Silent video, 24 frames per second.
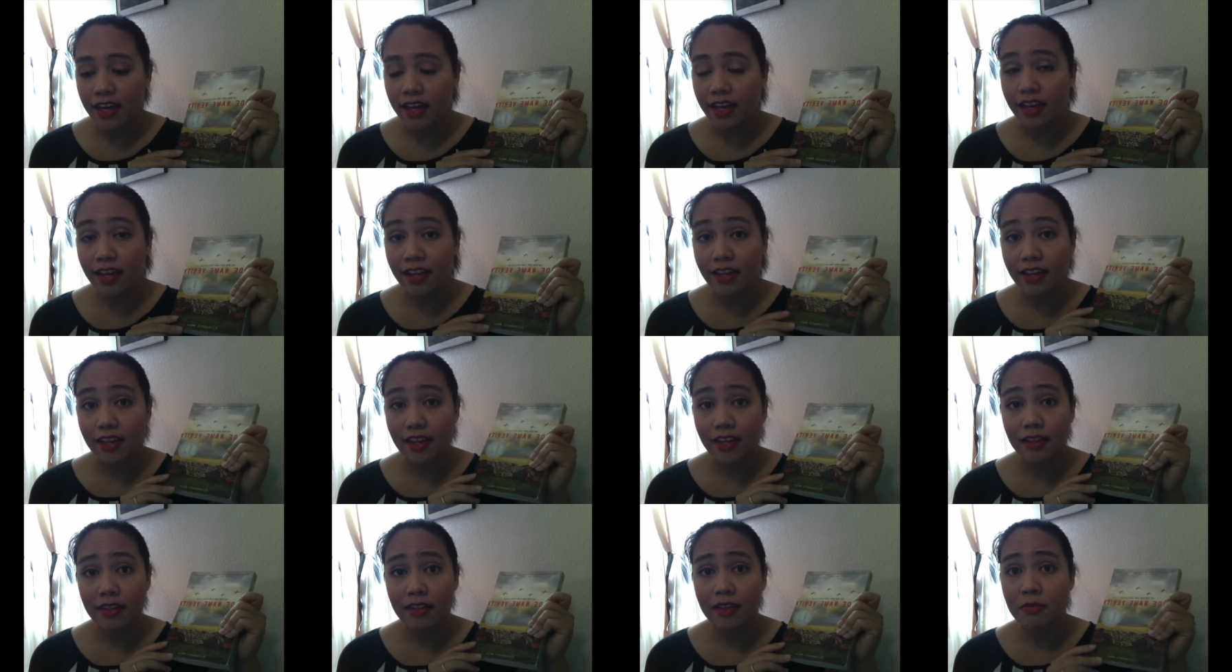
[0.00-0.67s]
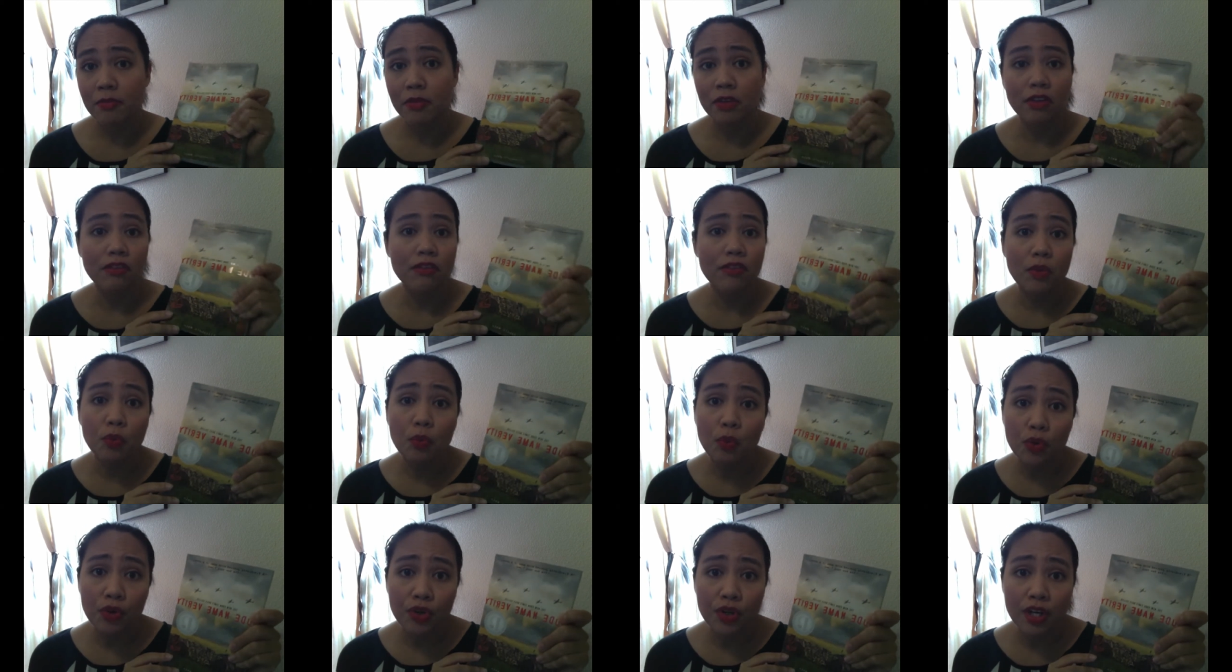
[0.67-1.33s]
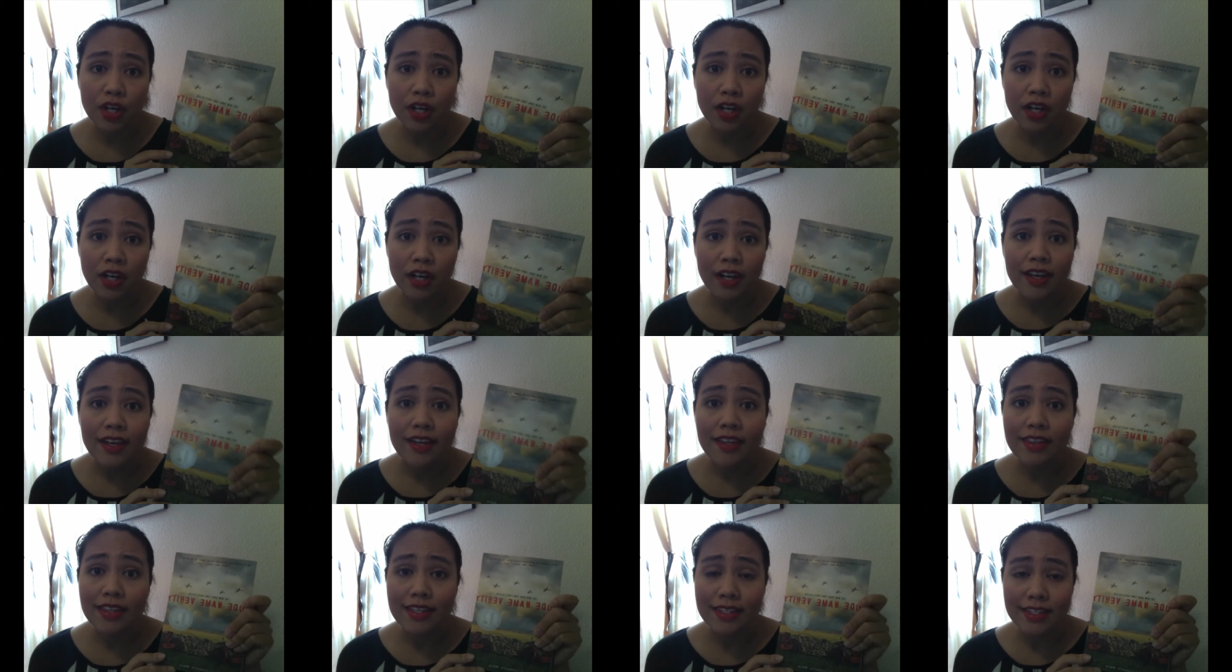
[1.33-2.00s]
in the middle of the war,
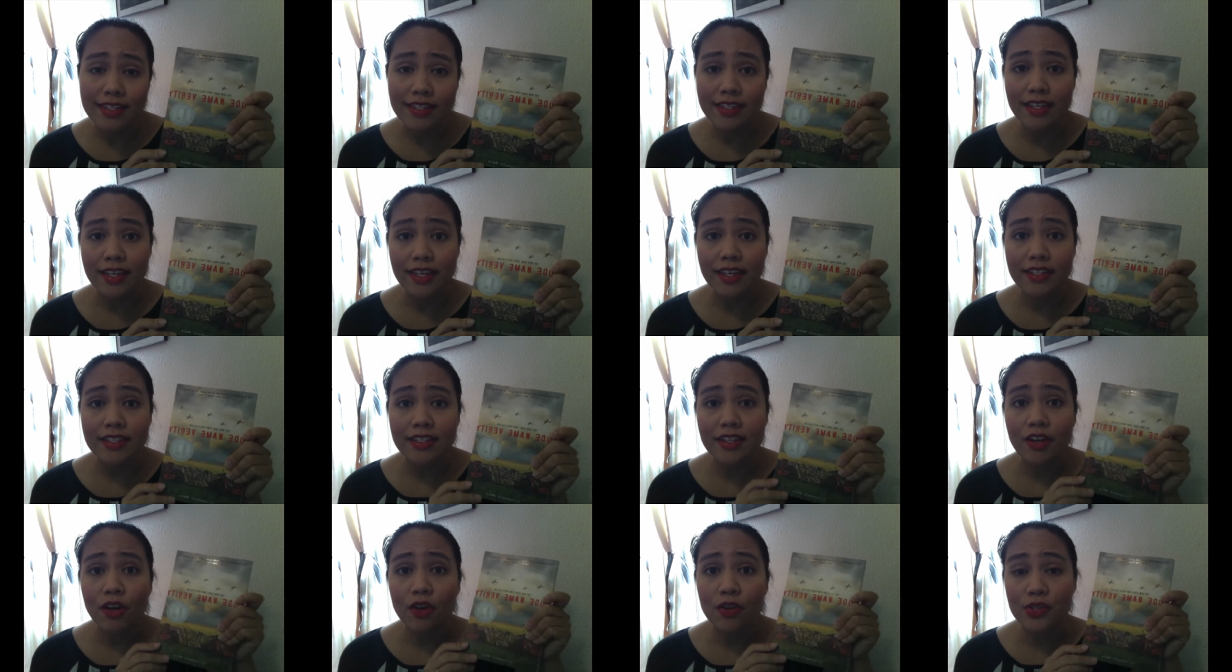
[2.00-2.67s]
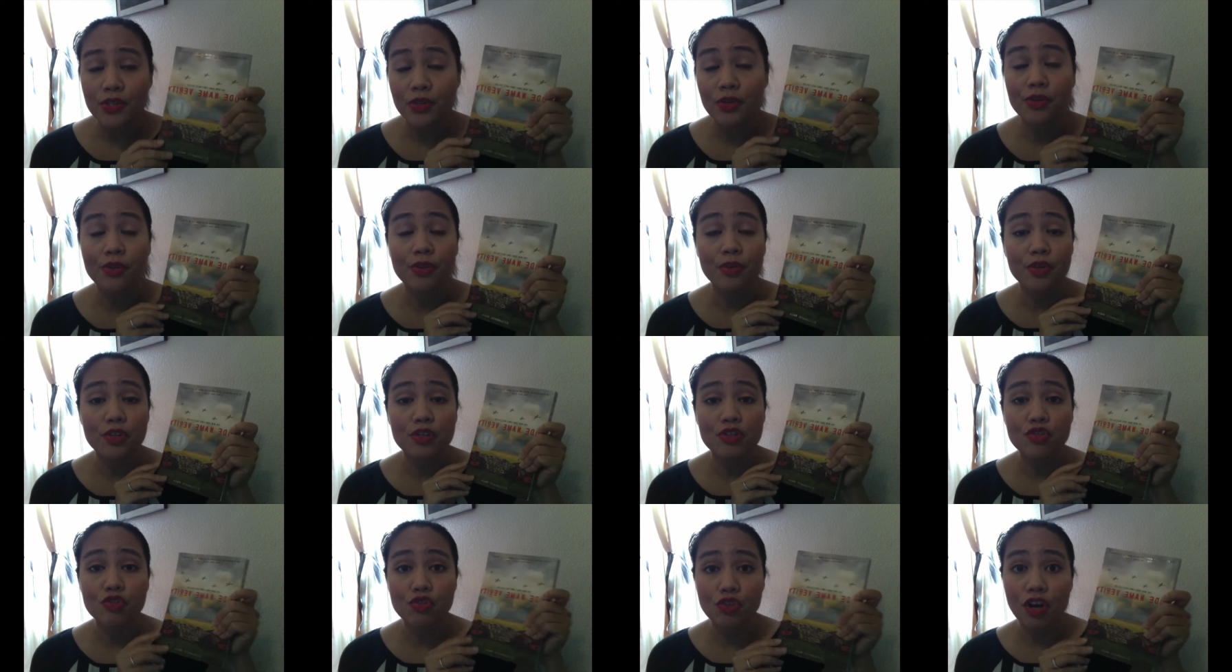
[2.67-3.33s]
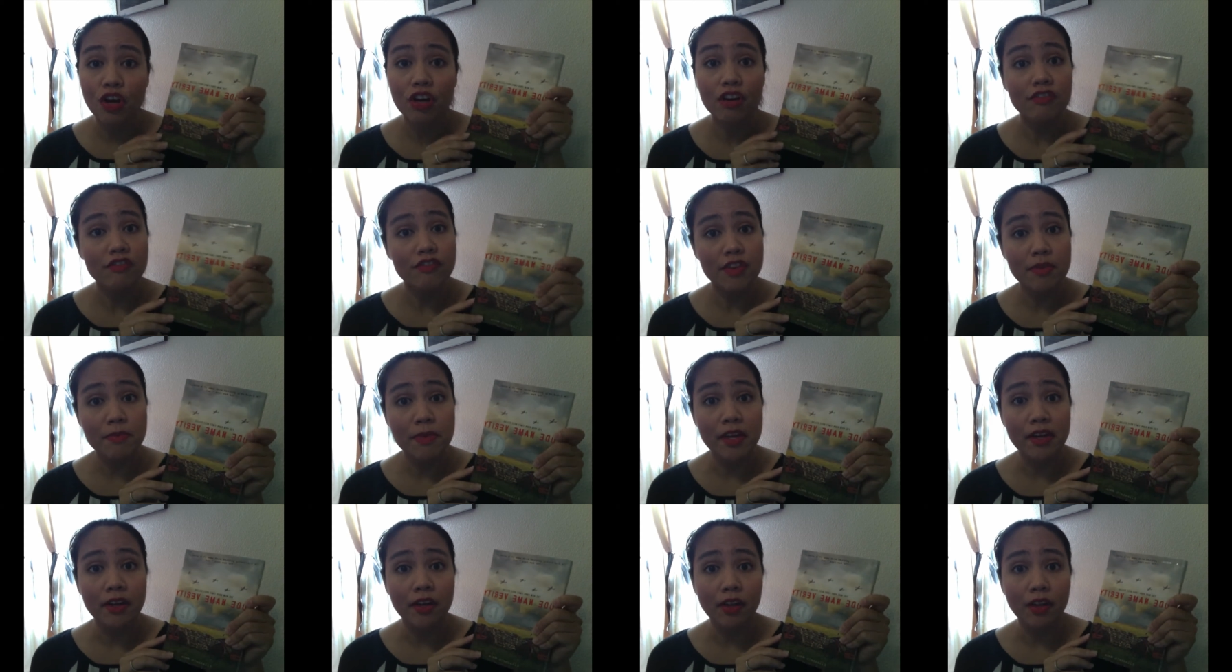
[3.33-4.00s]
this is it. Also, strong
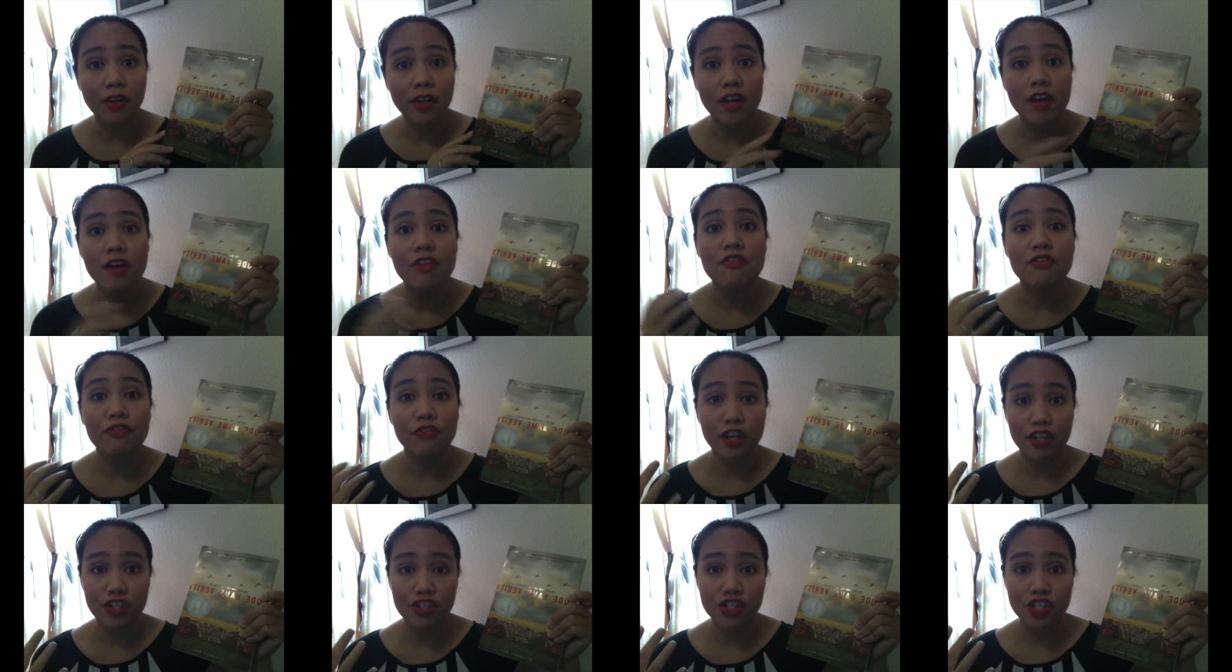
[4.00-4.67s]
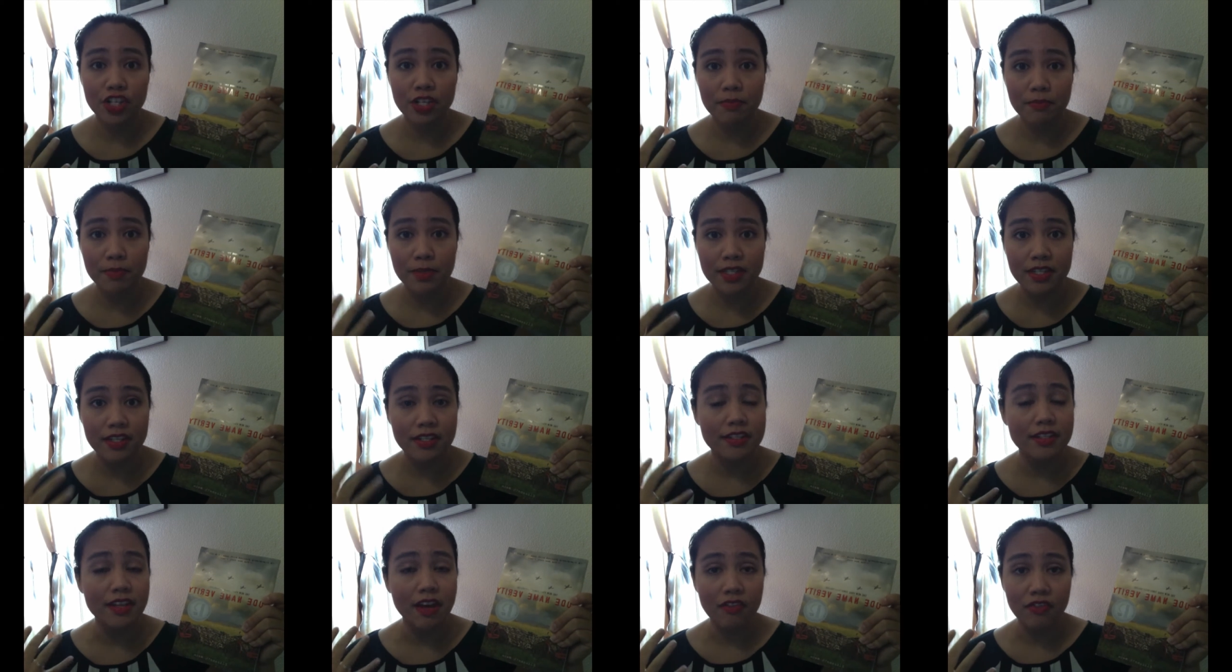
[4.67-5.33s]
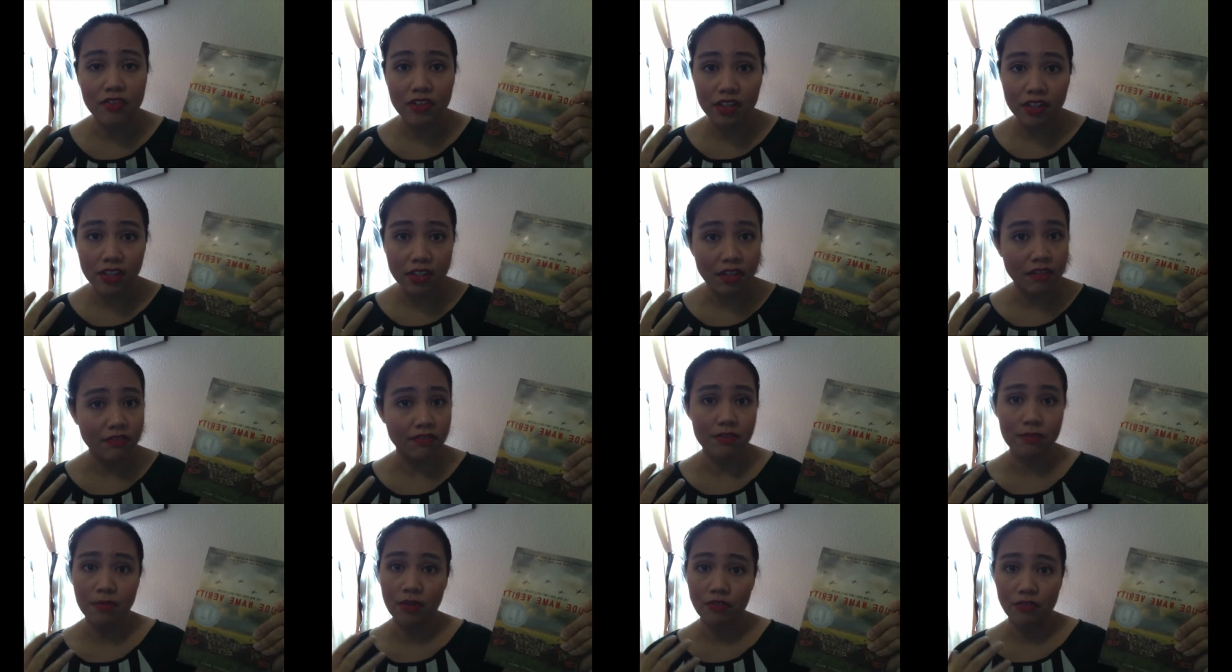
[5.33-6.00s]
female friendships, definitely a
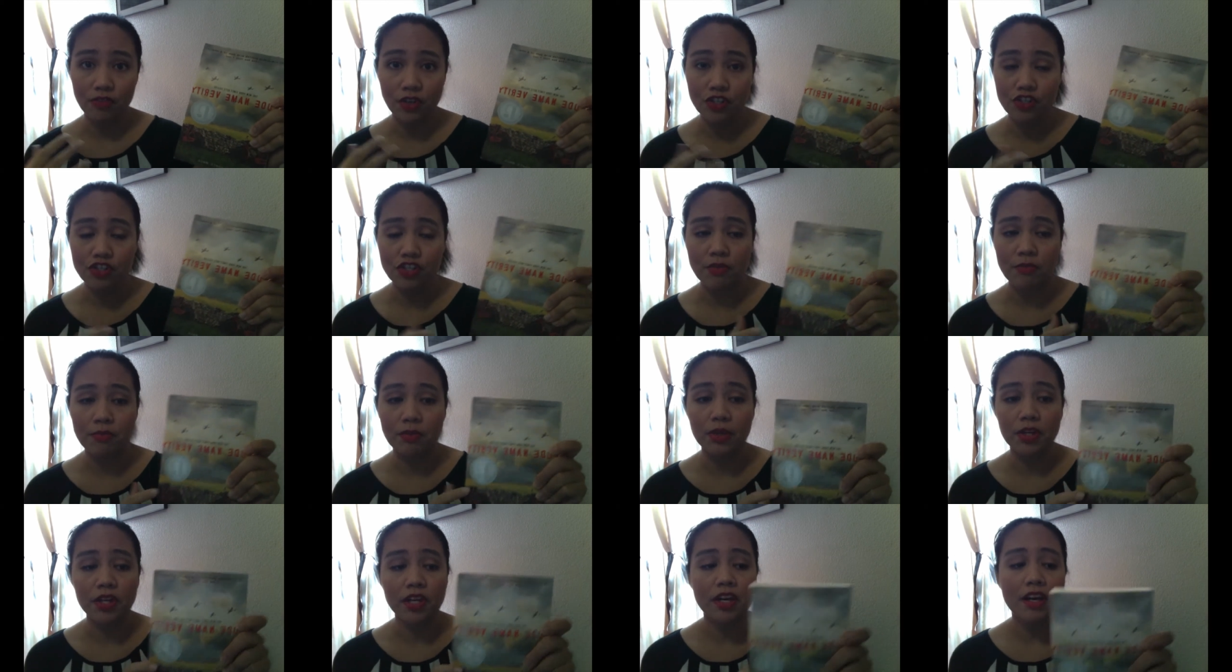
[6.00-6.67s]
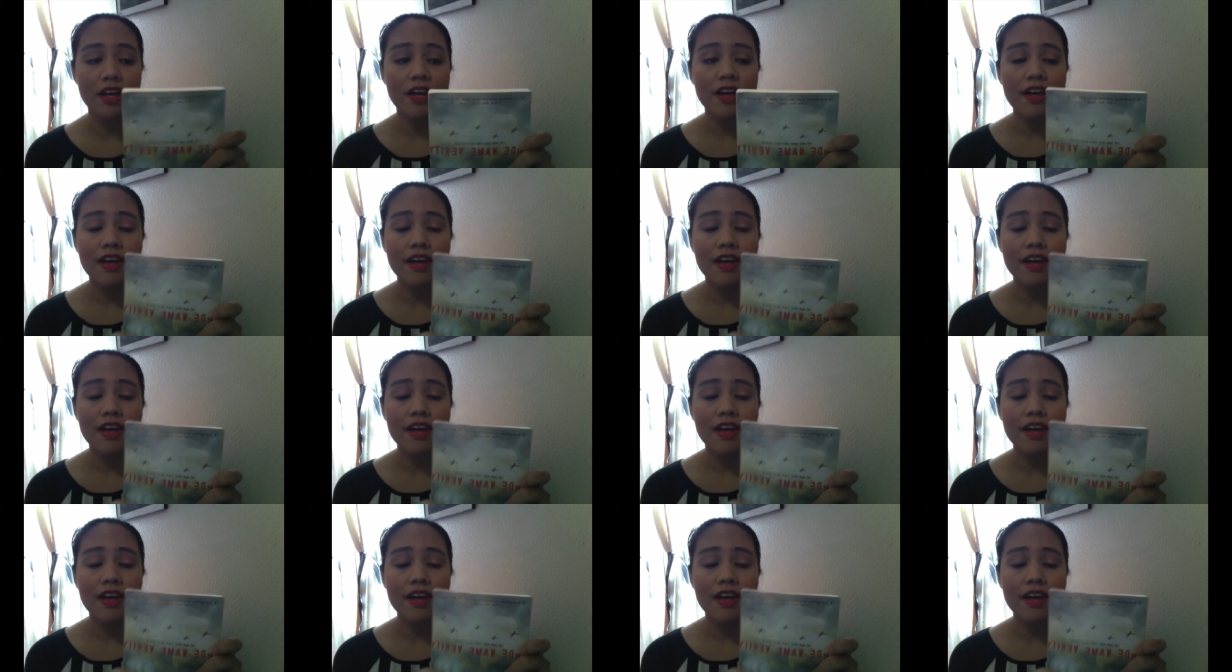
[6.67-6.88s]
female friendship book.